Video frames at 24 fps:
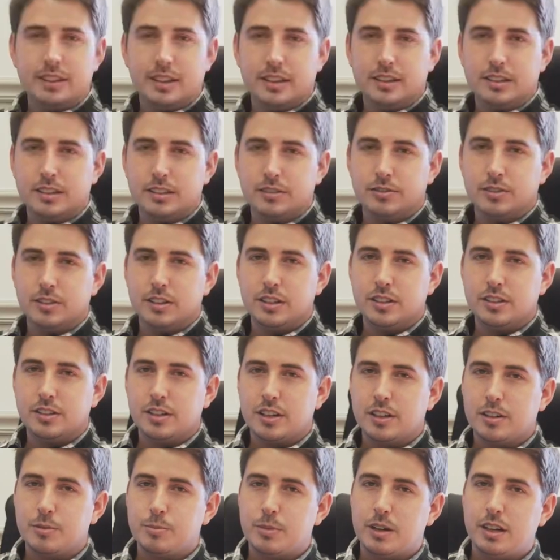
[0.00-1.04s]
that's it for this
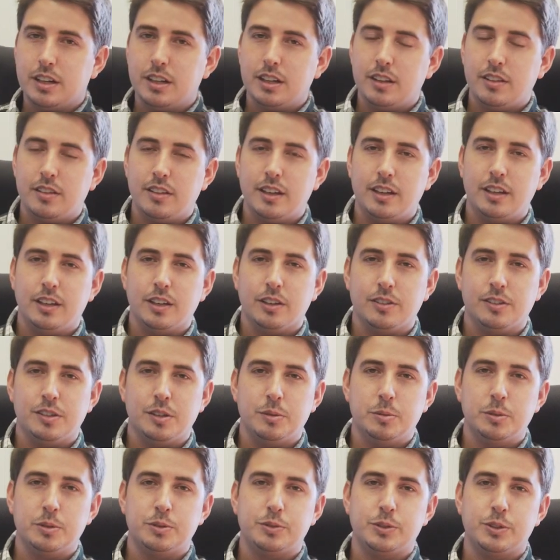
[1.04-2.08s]
year, everybody. Thank y'all
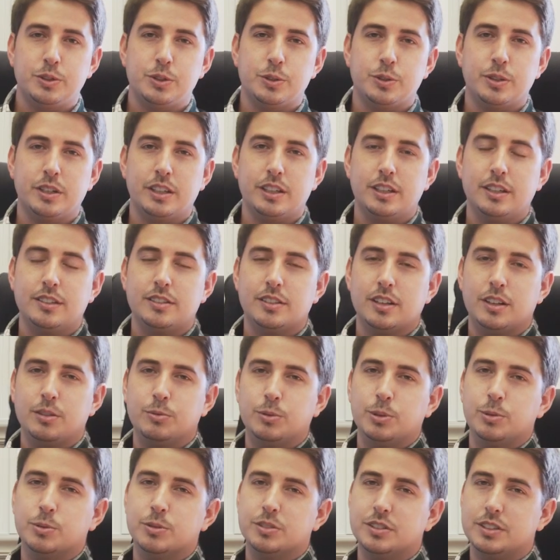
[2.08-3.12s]
so much for joining us, and
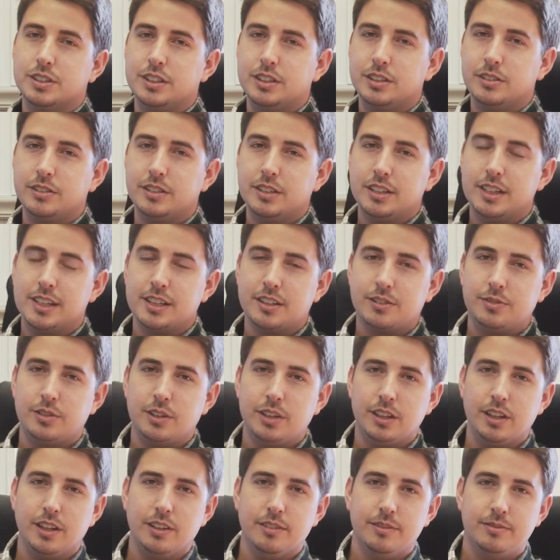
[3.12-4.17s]
we will see you in the next
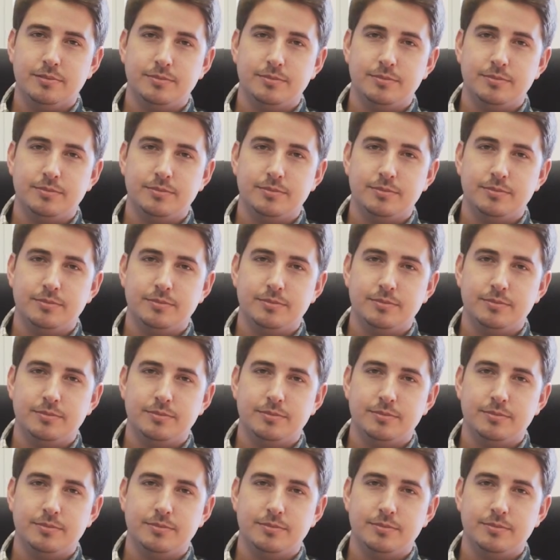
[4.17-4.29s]
video.